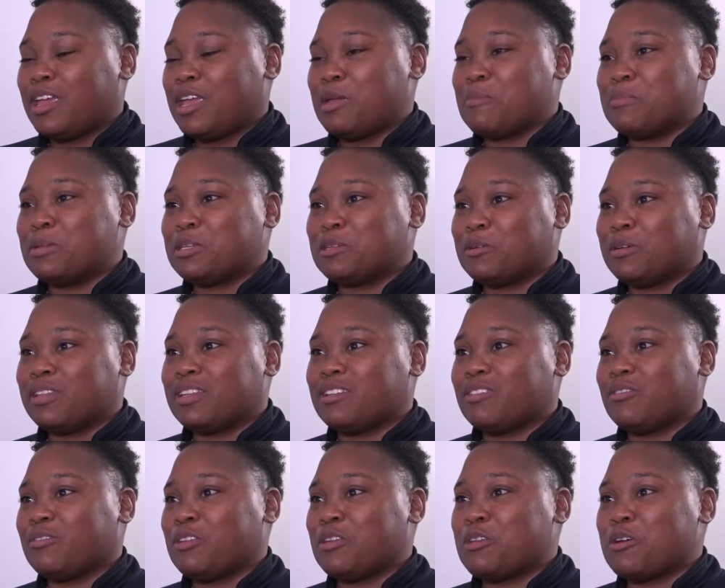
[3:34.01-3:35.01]
in between
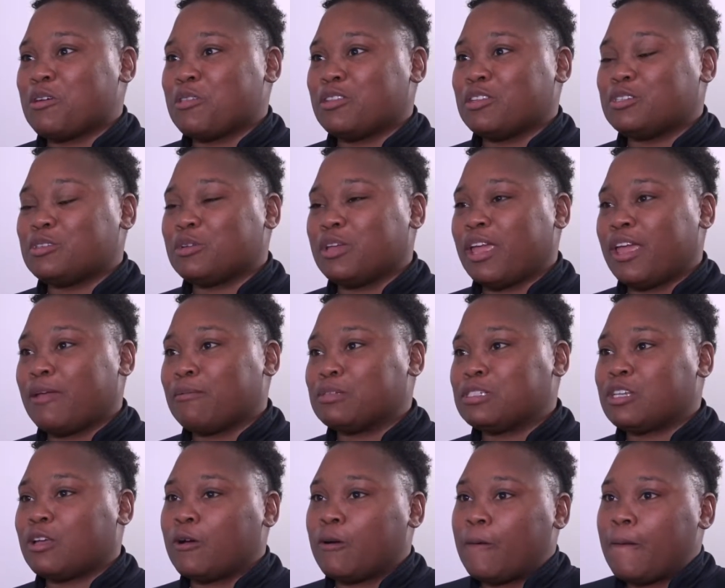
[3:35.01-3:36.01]
the two
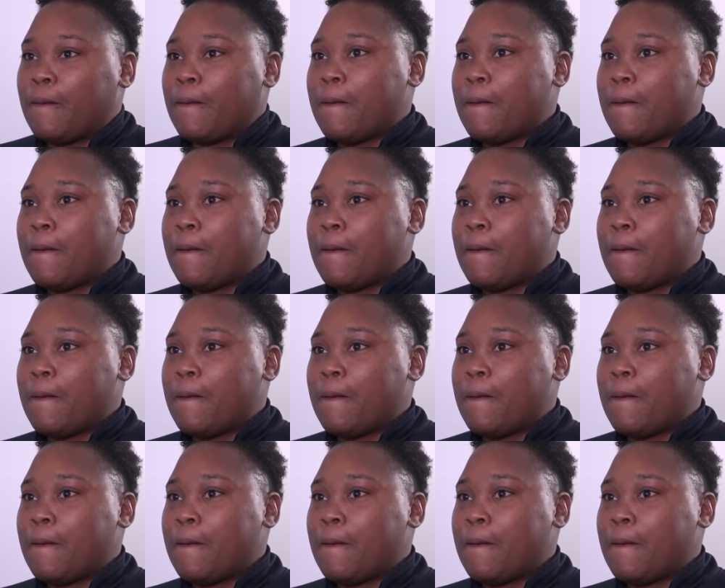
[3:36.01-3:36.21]
games. So